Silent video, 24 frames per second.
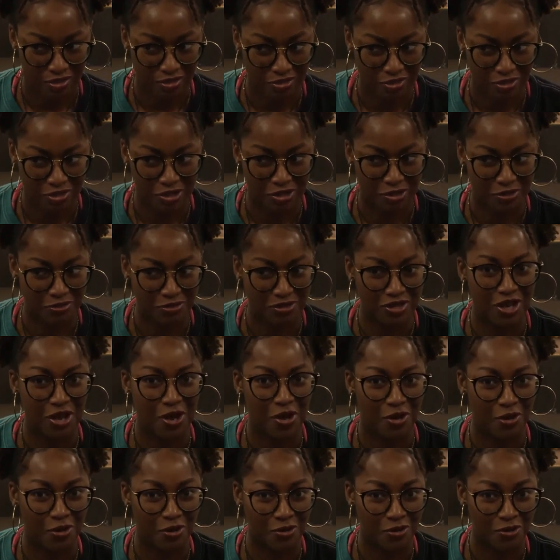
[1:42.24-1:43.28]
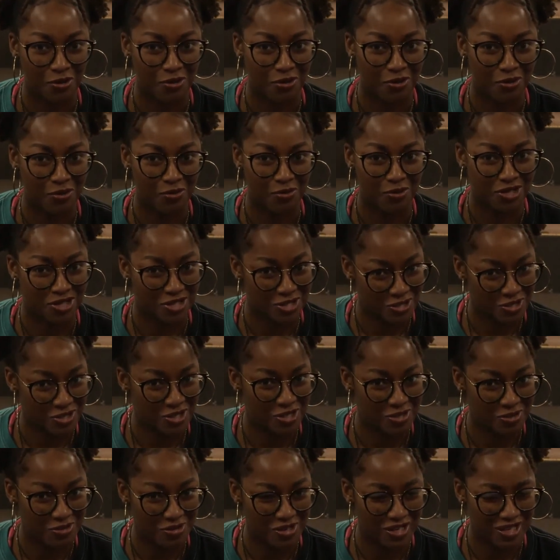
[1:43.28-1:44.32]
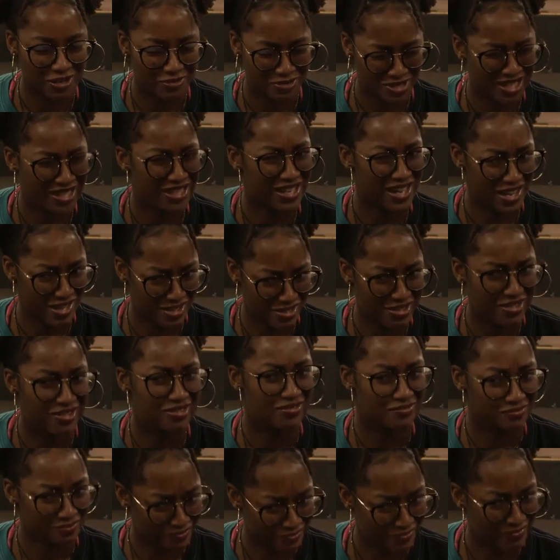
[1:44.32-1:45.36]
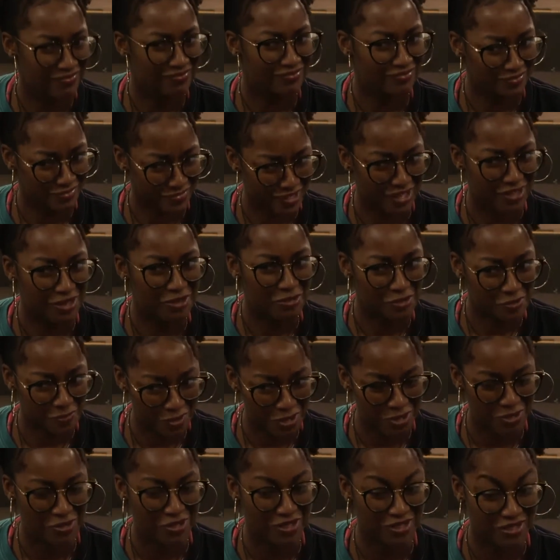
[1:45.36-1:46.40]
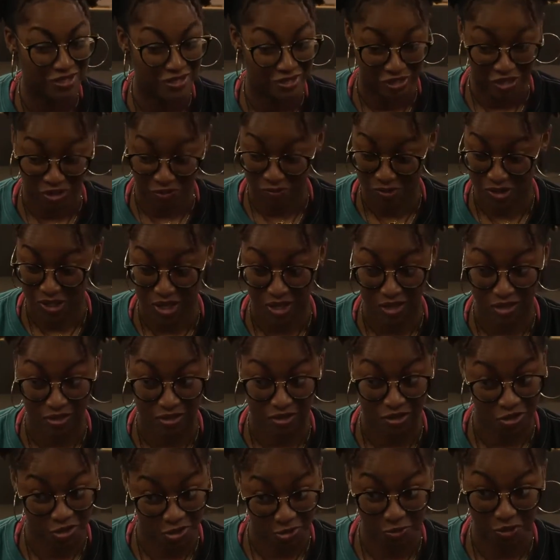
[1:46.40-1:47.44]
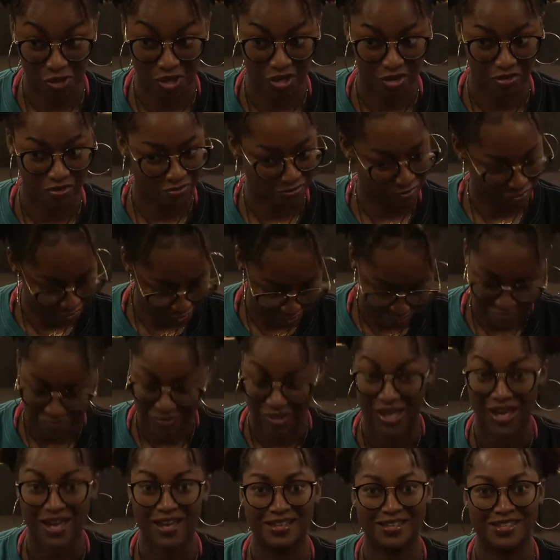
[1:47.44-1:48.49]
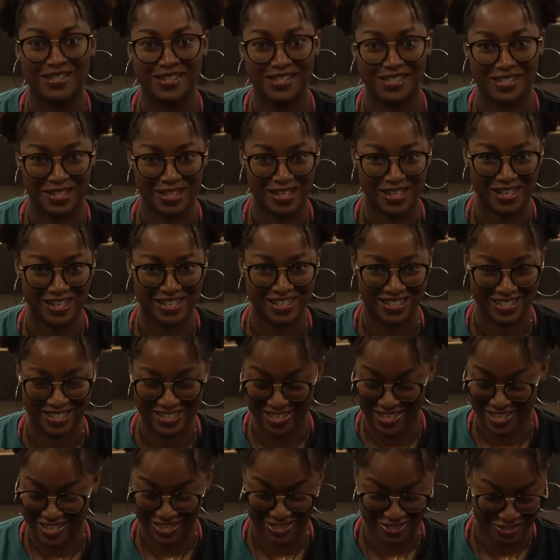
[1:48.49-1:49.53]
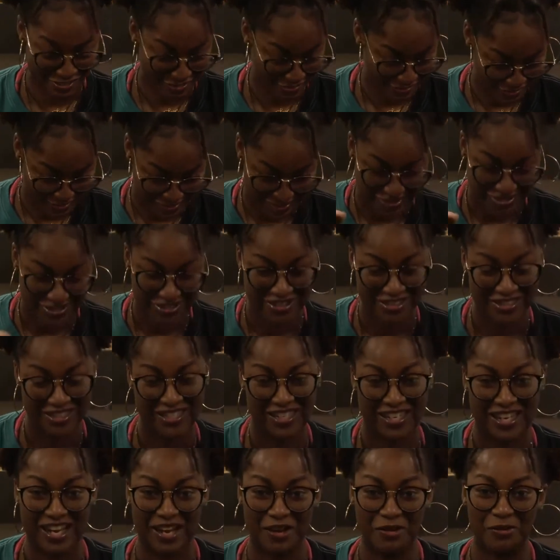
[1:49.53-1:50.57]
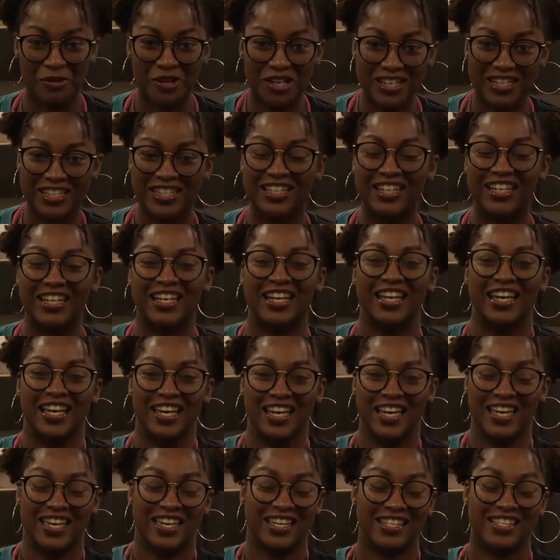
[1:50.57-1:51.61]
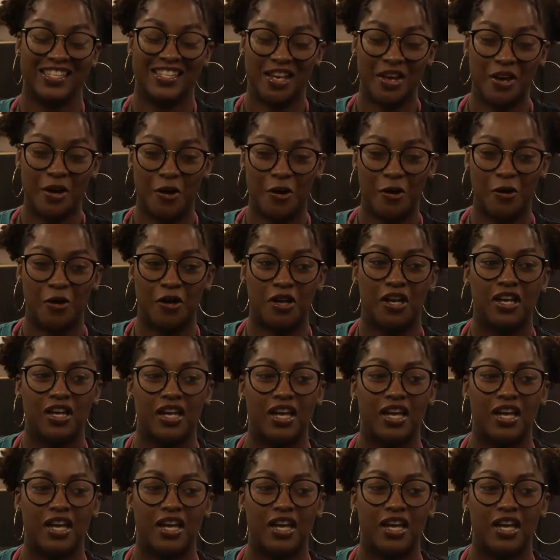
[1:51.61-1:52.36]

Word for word: do you know what you're doing? It's like, yes, I know what I'm doing. She was like, you sure? Yes. And I went. And so